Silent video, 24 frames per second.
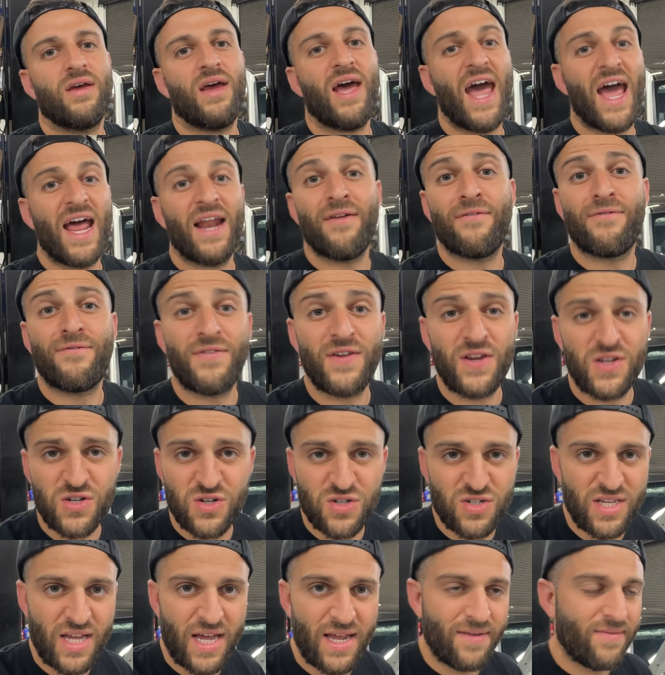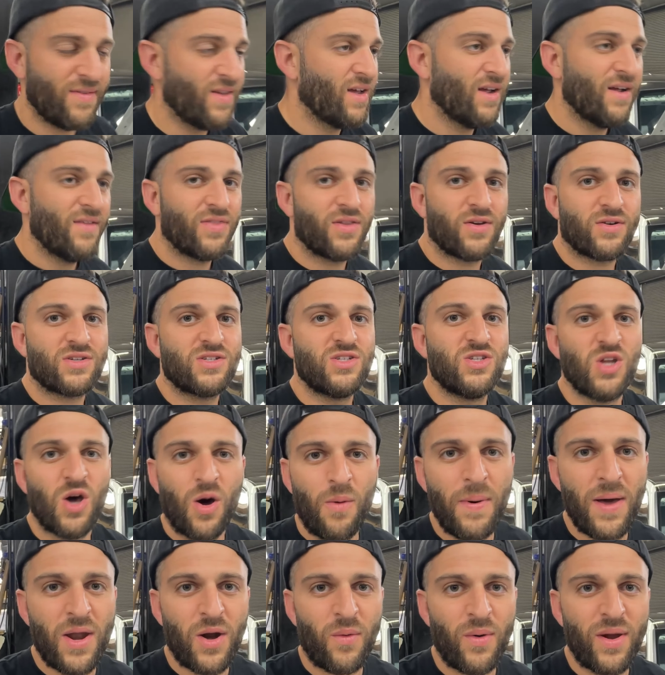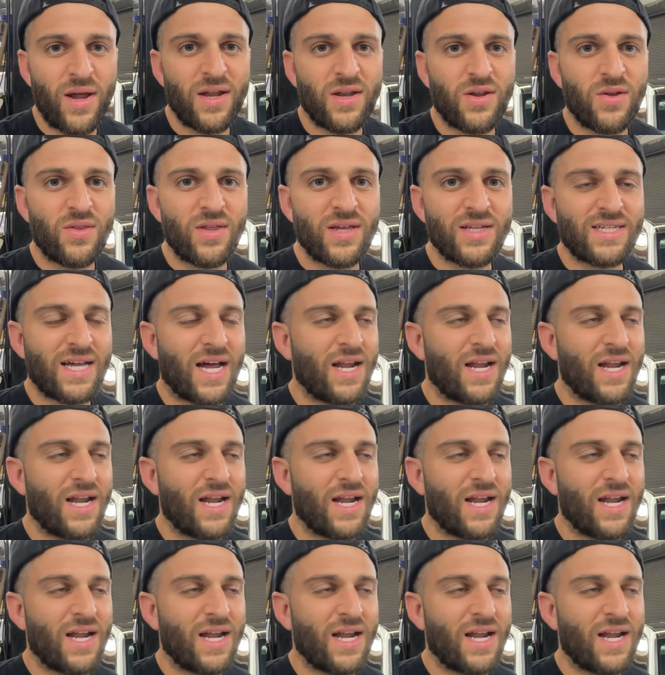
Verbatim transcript: added feature set there's no better way to do this.